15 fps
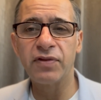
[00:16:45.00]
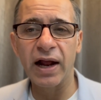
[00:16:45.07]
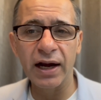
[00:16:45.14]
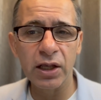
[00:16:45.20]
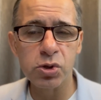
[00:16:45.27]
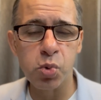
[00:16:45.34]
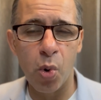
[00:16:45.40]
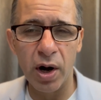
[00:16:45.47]
that
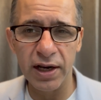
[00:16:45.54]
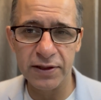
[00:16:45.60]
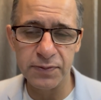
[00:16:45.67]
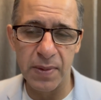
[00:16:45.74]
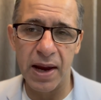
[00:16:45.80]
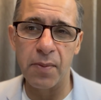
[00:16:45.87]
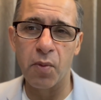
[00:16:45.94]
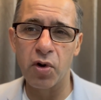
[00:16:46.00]
is what is
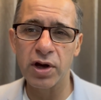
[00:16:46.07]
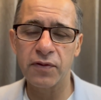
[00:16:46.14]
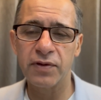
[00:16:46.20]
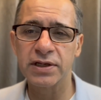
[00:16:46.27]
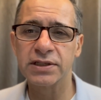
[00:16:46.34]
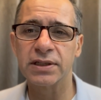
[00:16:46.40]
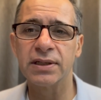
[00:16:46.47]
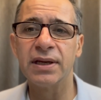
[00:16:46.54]
my
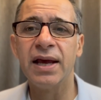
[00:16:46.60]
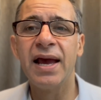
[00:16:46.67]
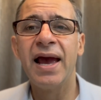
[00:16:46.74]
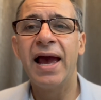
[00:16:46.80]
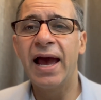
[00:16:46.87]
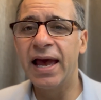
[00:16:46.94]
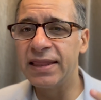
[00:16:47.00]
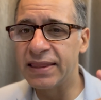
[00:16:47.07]
motivation,
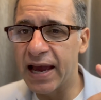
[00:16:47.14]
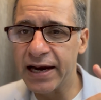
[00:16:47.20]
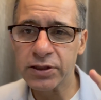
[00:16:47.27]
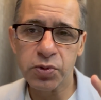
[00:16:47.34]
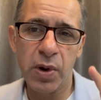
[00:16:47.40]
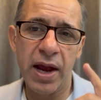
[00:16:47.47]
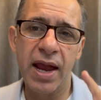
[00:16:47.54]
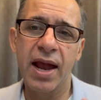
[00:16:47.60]
and that's
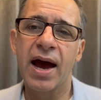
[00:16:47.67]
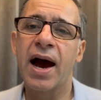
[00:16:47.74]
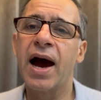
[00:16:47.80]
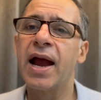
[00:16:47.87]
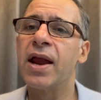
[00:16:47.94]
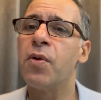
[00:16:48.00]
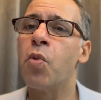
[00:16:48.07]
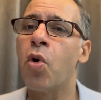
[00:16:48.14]
why
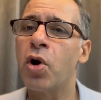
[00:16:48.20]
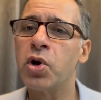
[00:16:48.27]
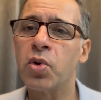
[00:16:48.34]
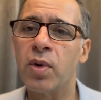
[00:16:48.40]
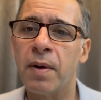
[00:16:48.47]
I want to